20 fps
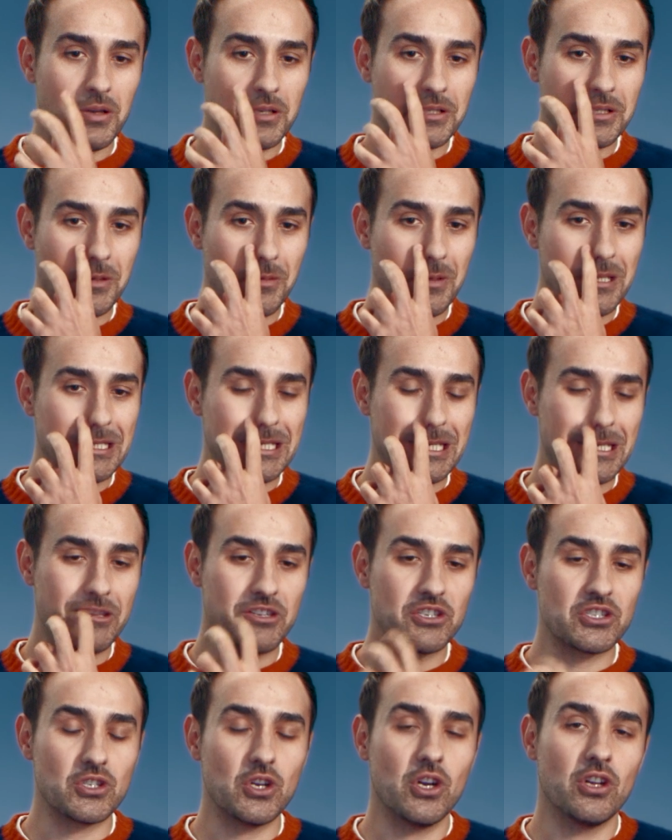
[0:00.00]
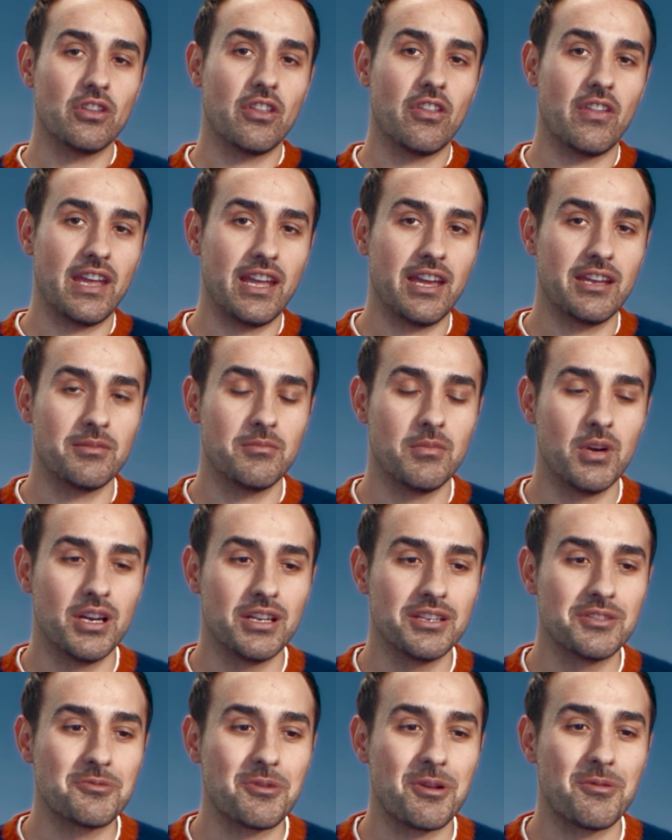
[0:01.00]
So we did the shot that they had in
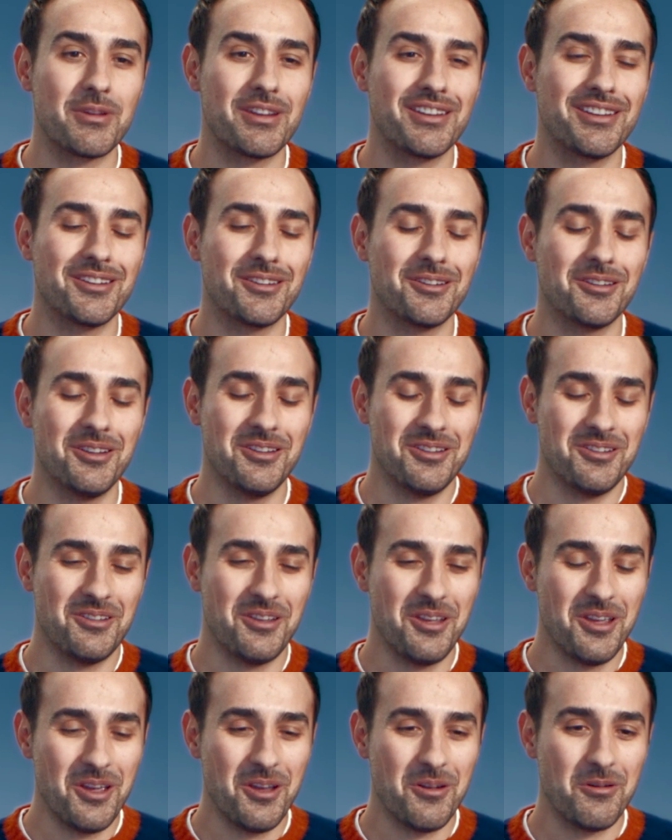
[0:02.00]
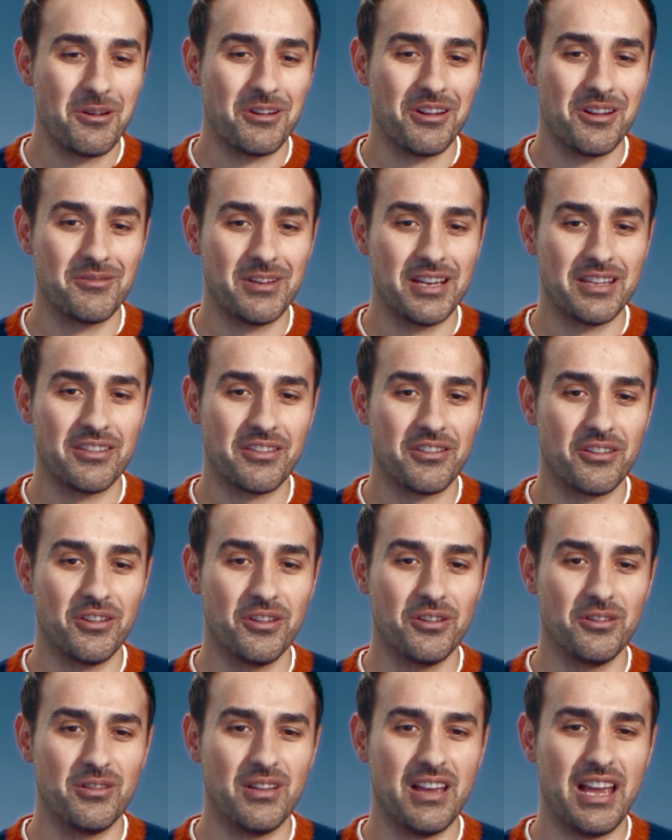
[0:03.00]
mind, where I ran
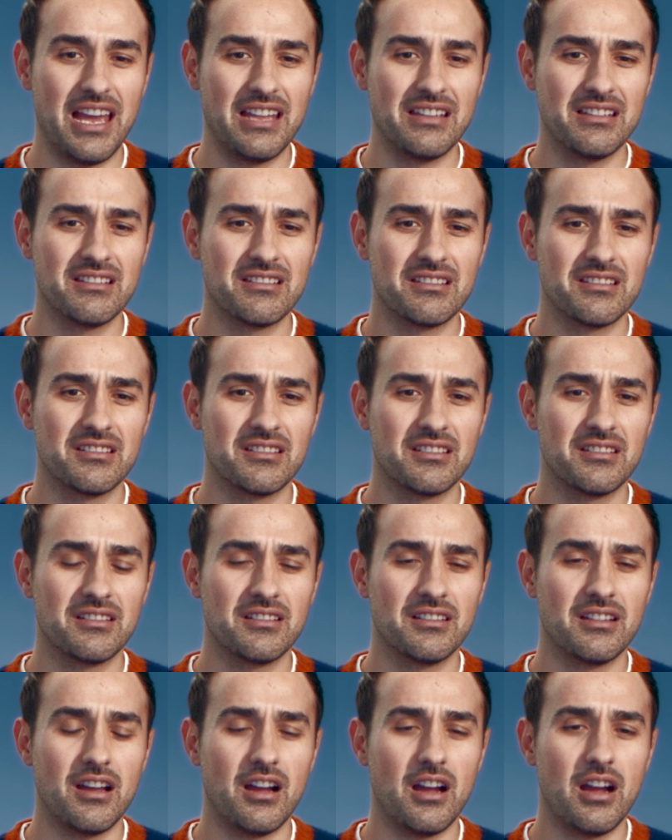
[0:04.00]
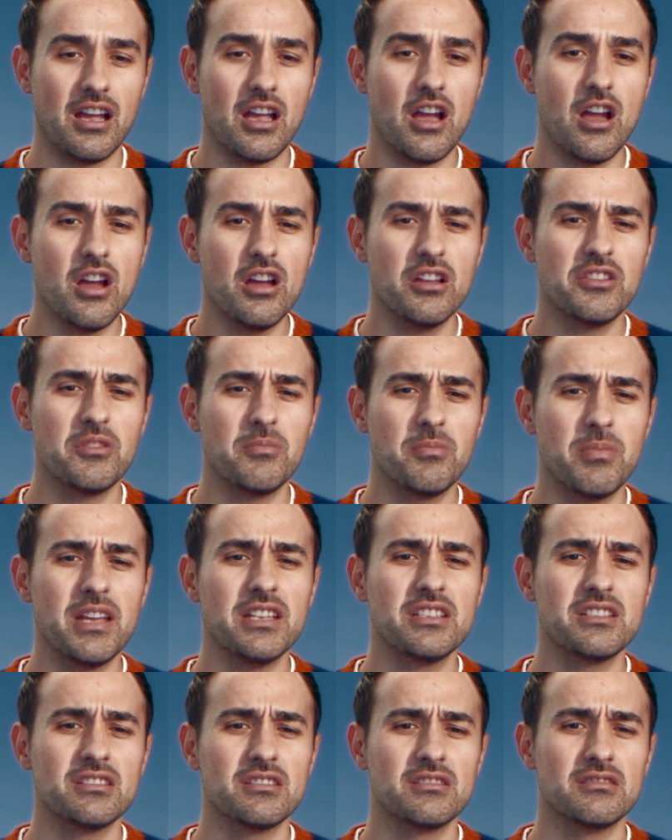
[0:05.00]
through, and I heard the
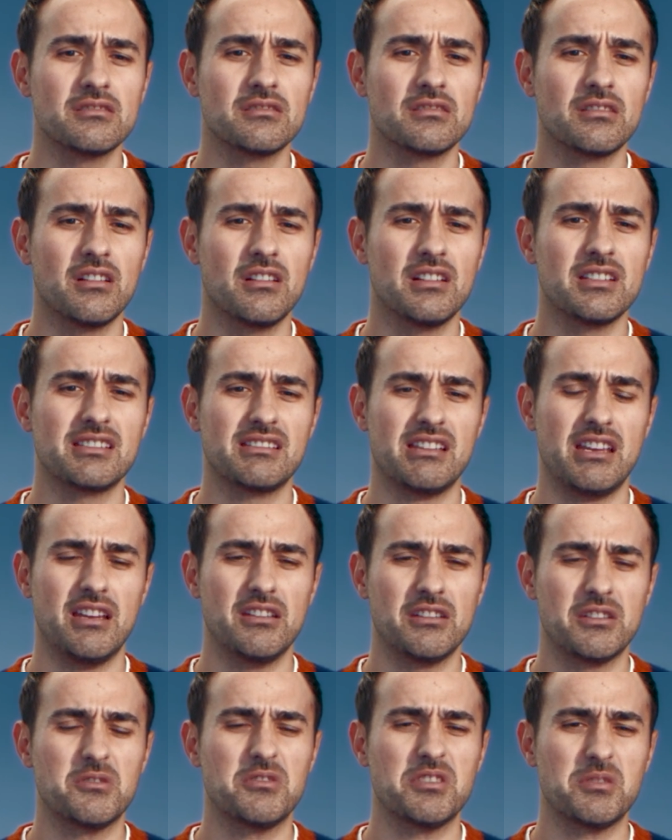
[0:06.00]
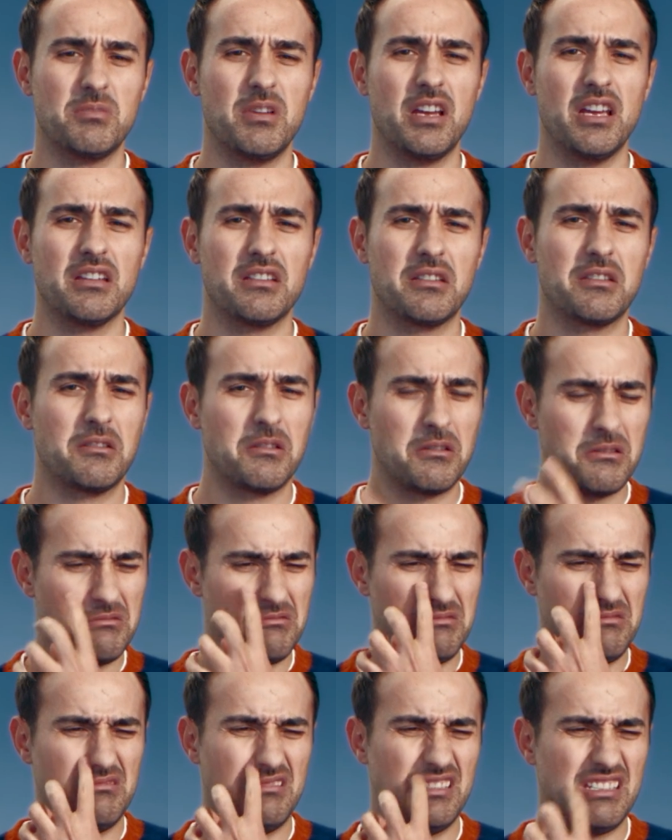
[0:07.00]
pigeon guy say under his breath,
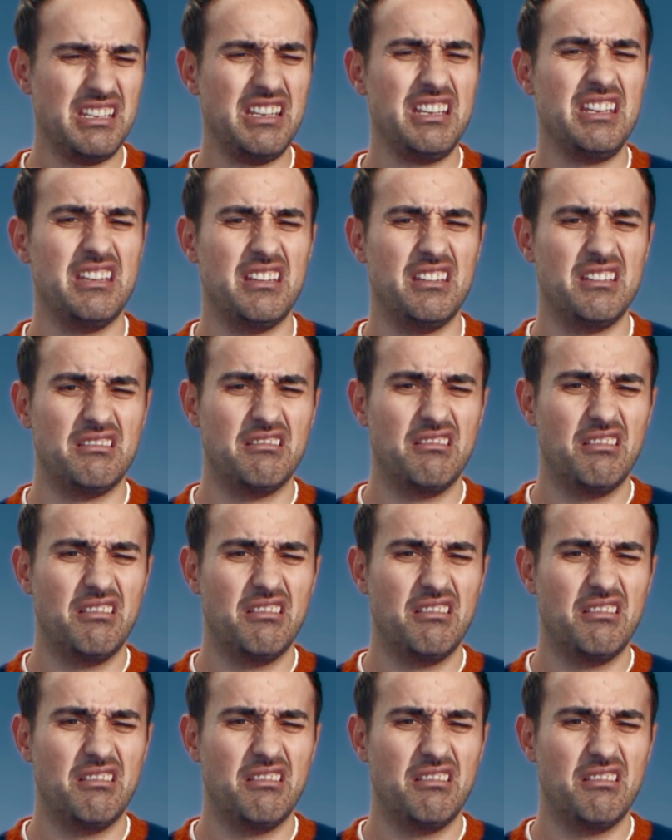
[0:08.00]
is that it?